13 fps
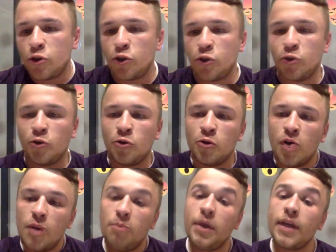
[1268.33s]
to
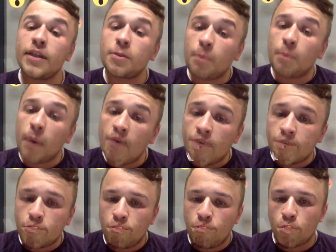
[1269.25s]
be inspired
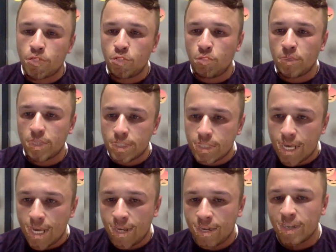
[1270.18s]
of what you were
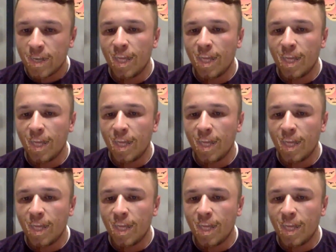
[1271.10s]
saying.